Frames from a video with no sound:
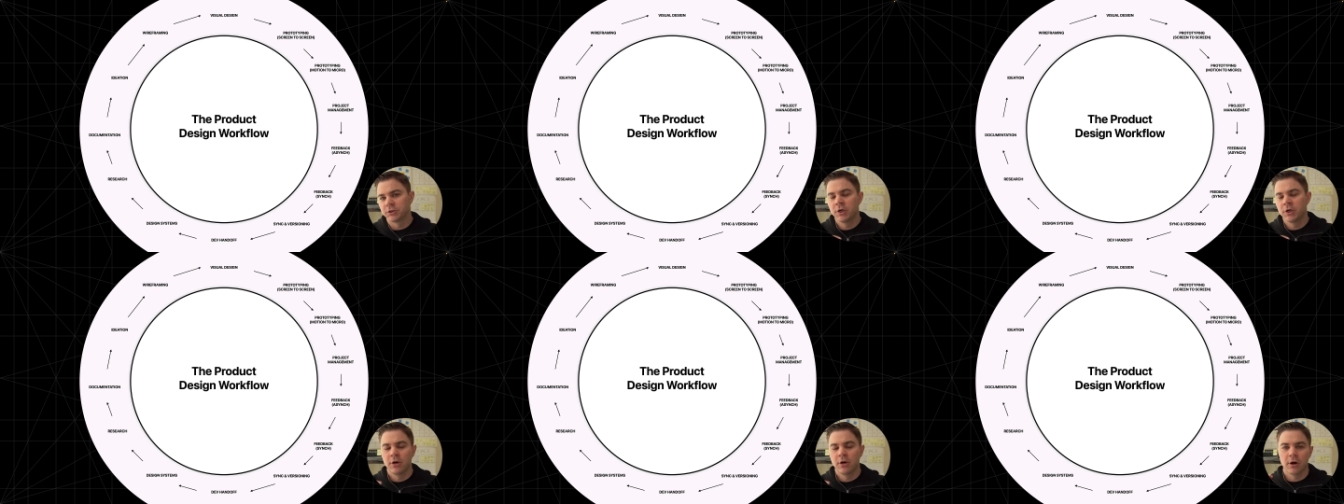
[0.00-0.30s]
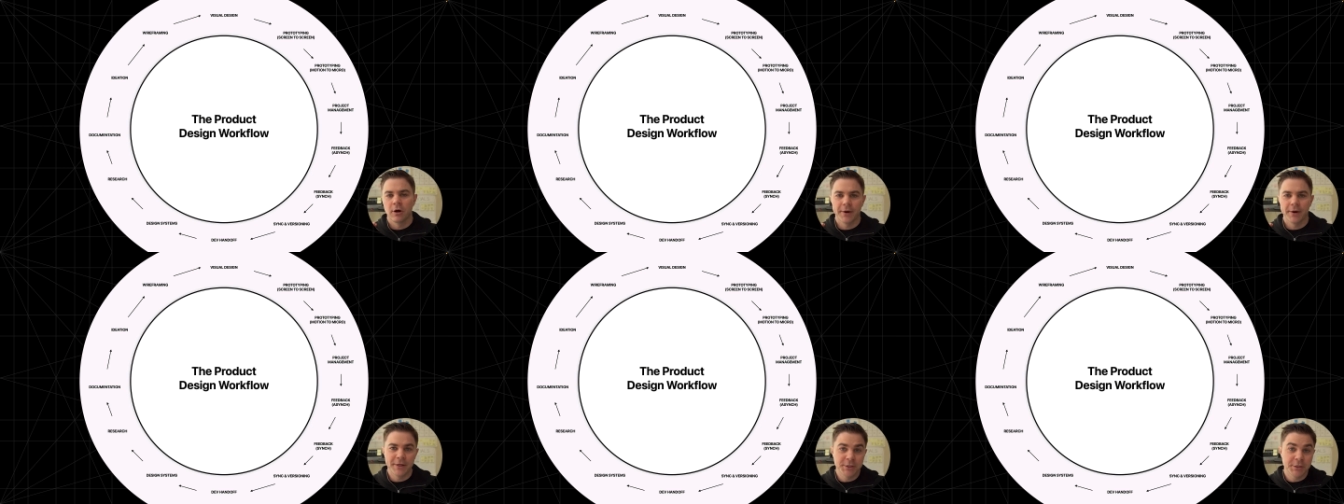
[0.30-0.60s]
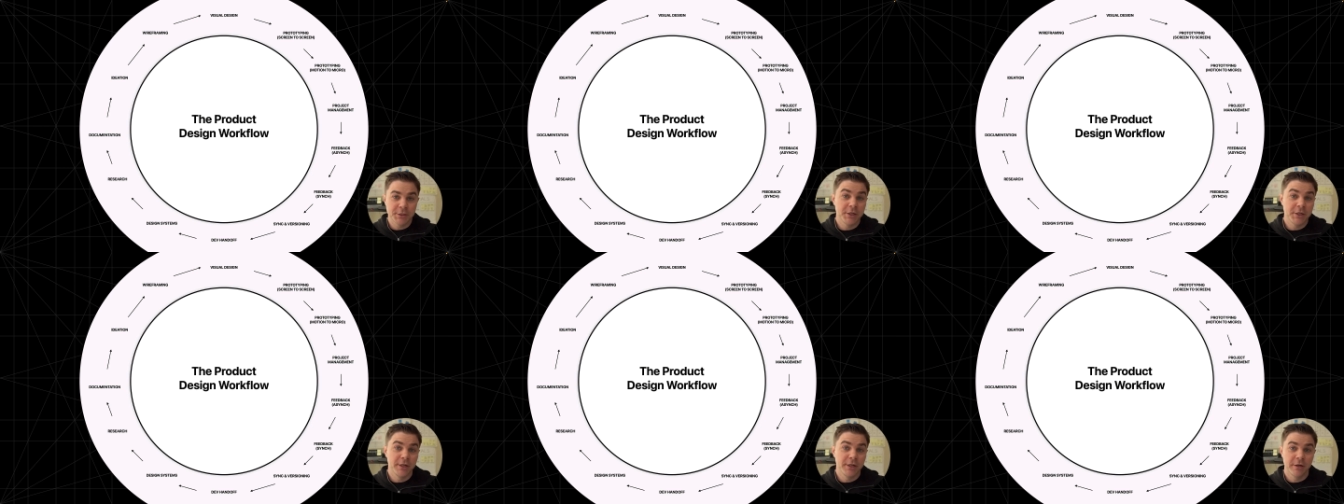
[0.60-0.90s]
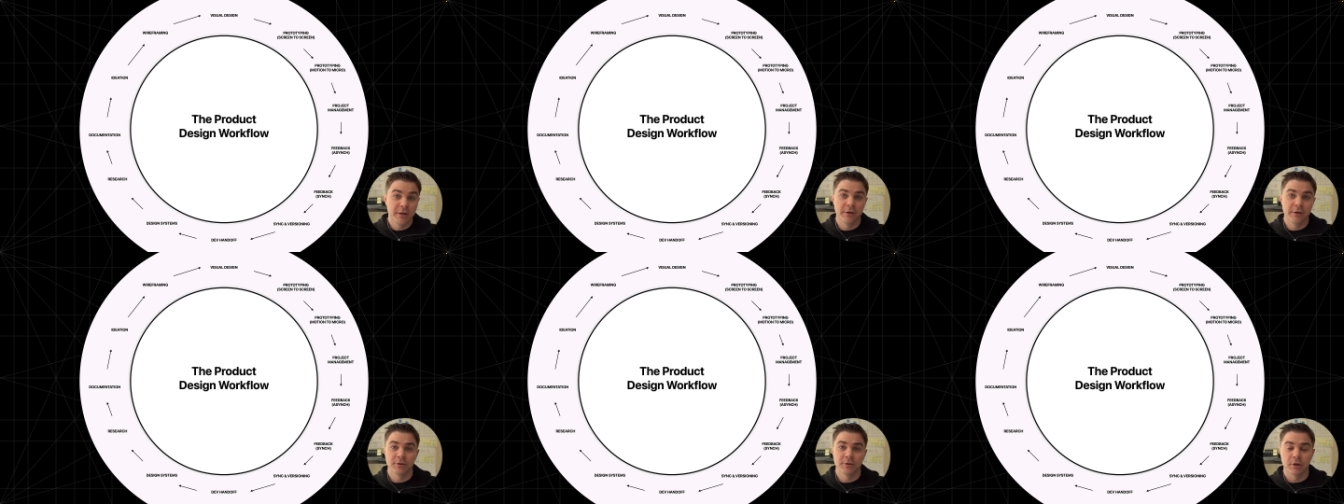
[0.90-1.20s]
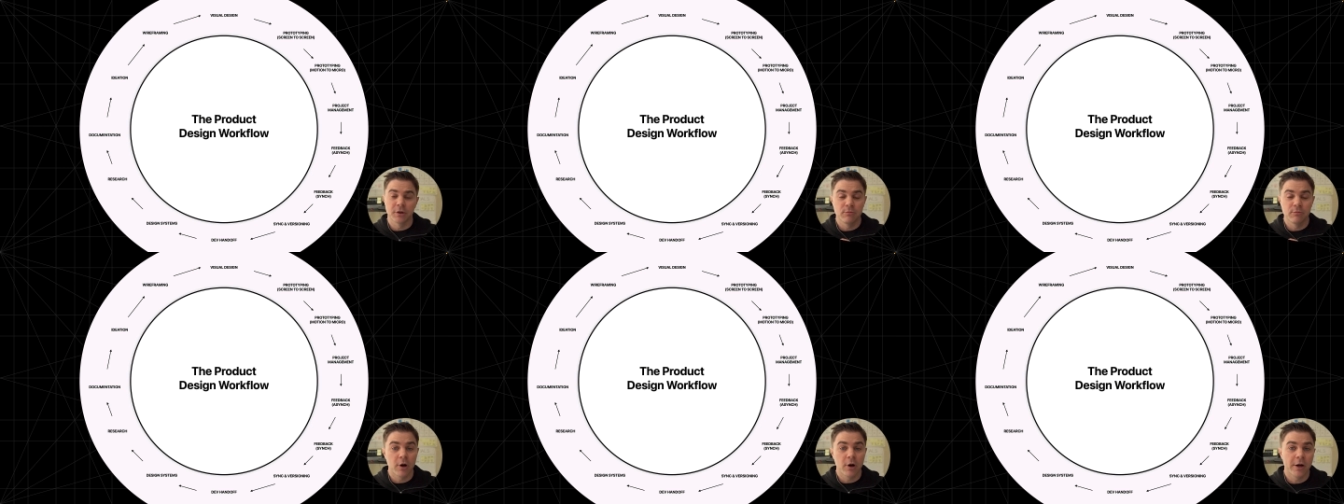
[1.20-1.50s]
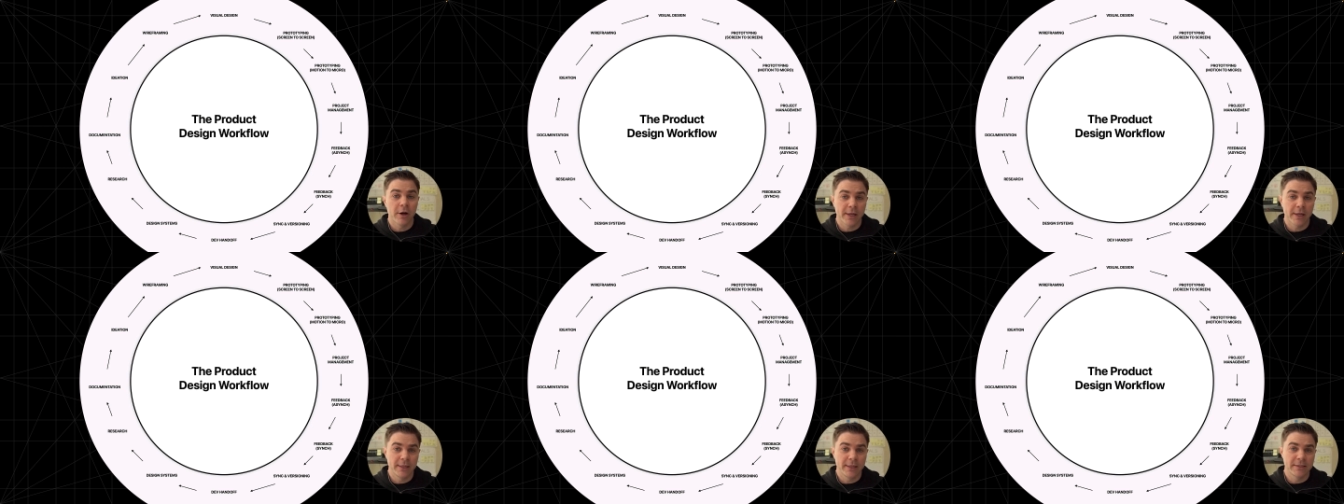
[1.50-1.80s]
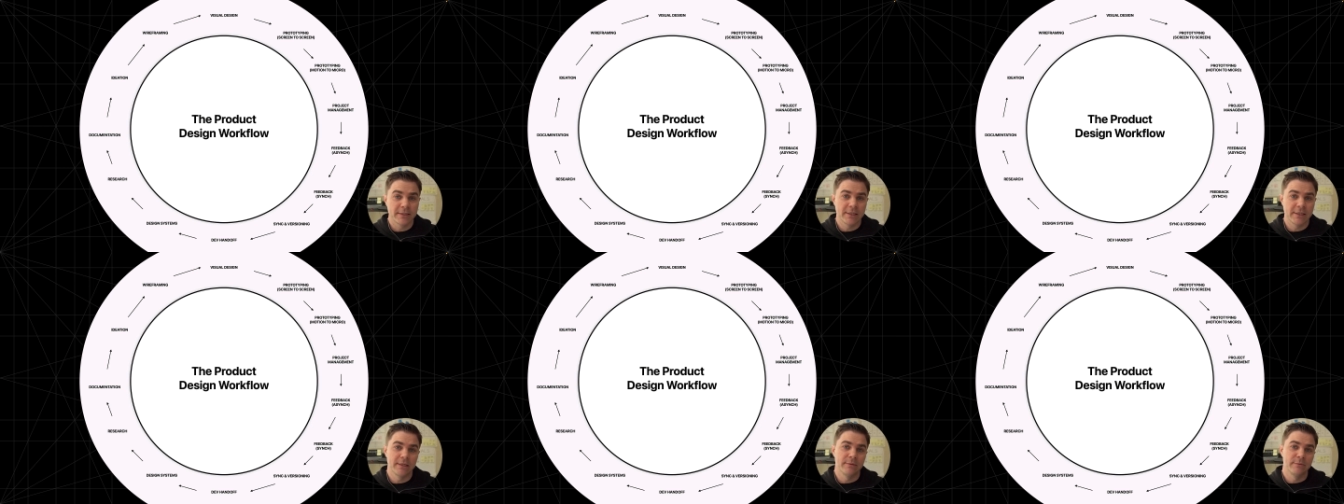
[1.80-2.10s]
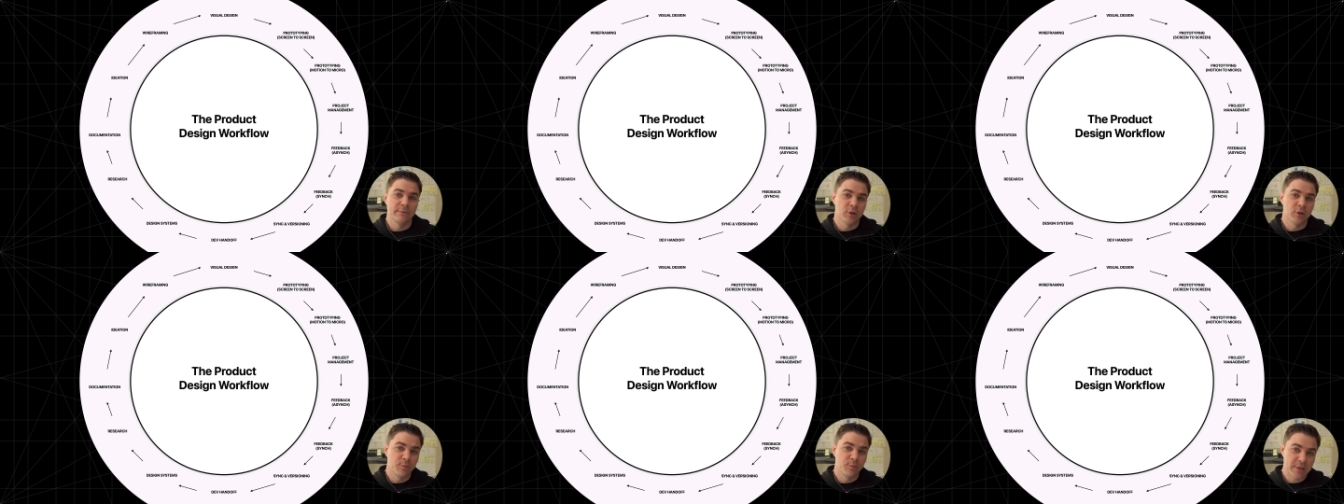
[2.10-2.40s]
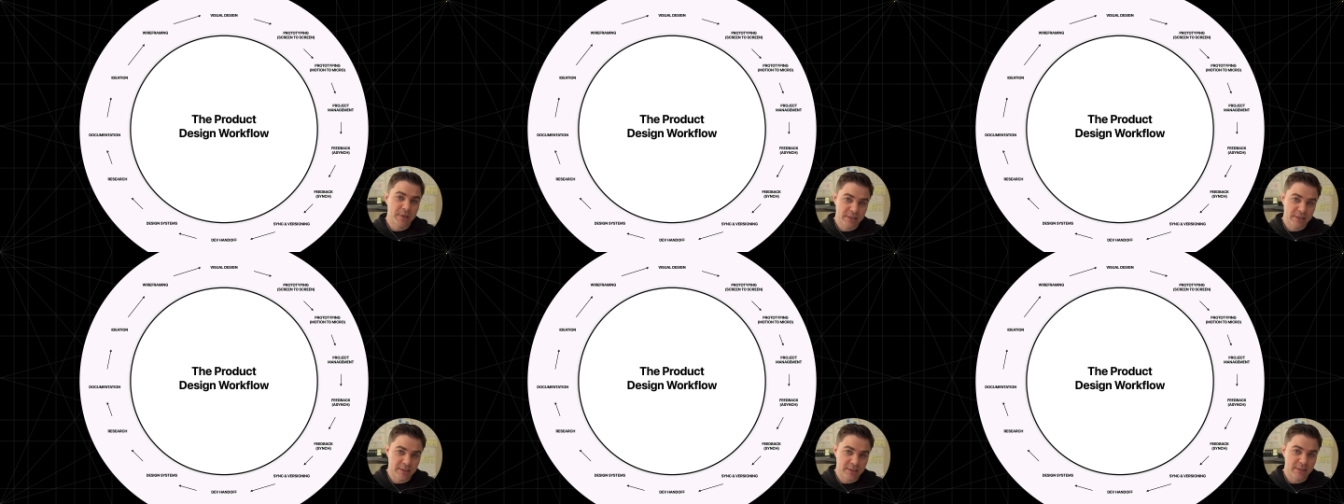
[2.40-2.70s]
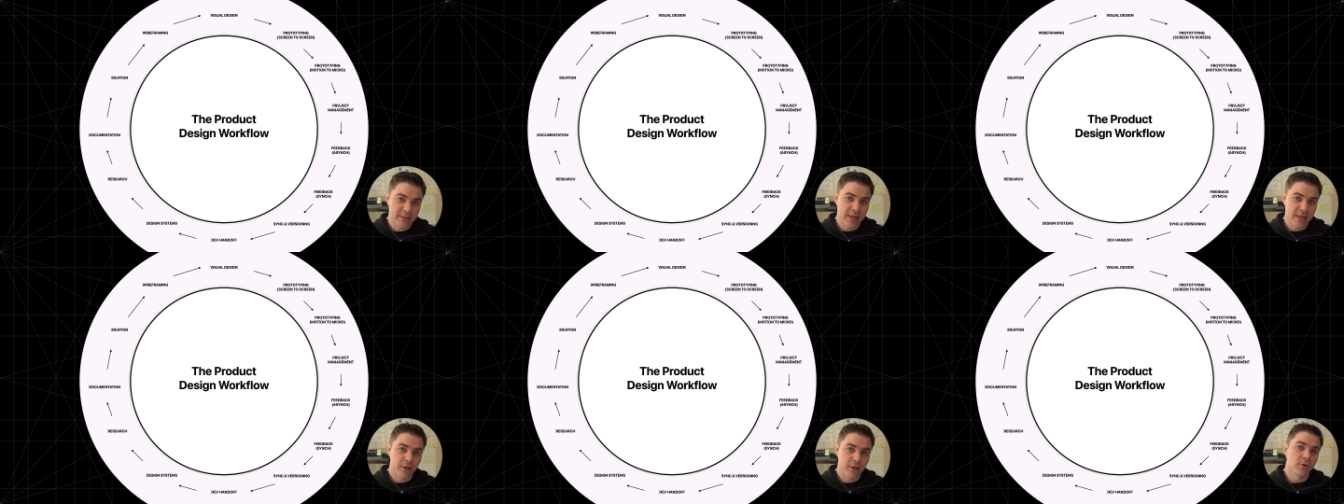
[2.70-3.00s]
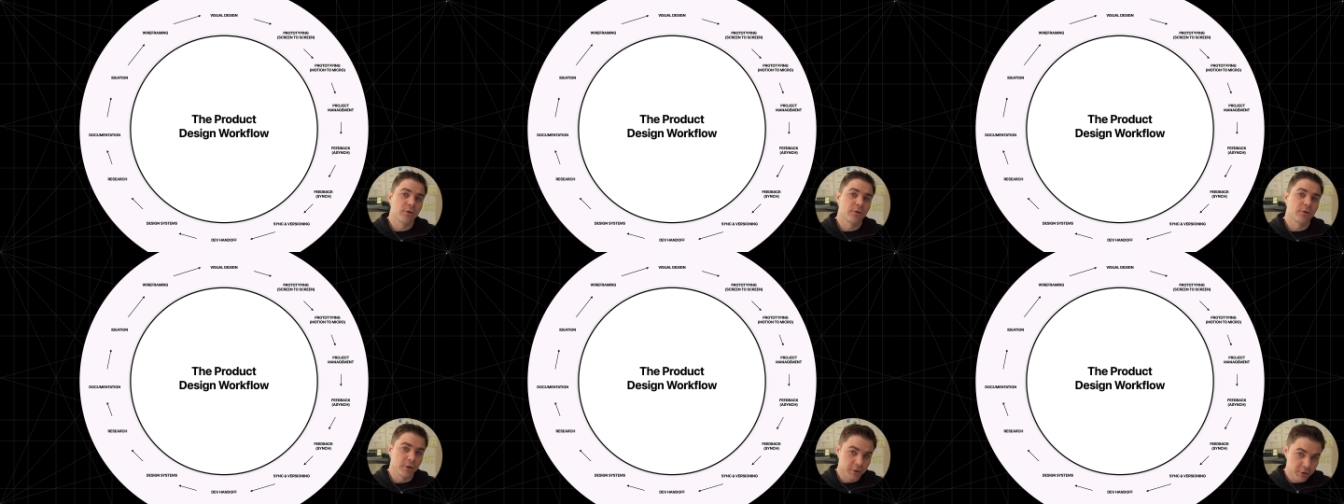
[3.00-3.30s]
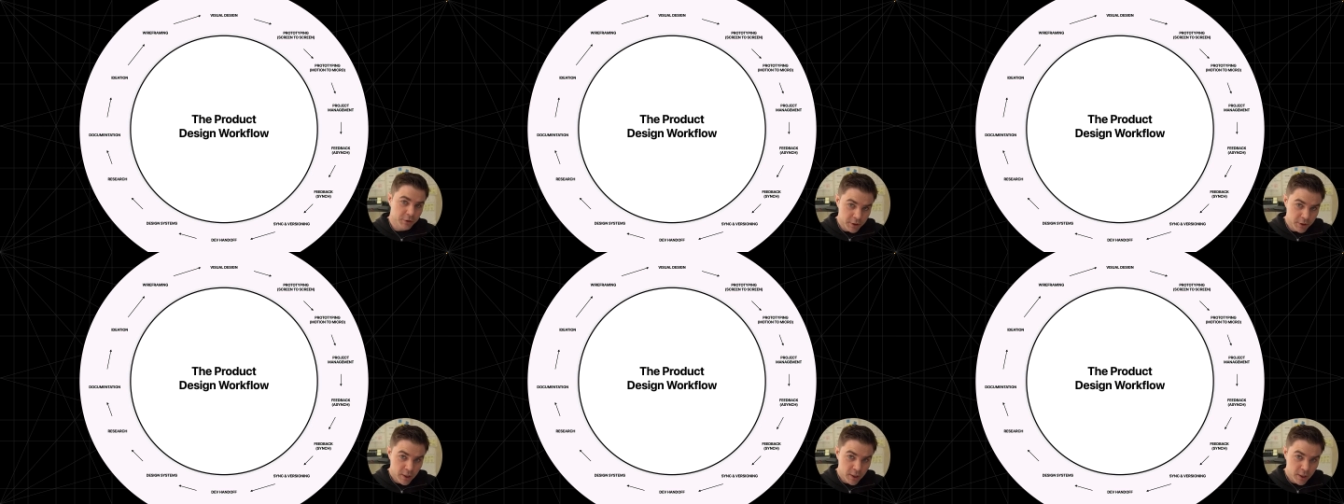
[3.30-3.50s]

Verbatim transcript: our engineers, our marketing teams, our business stakeholders,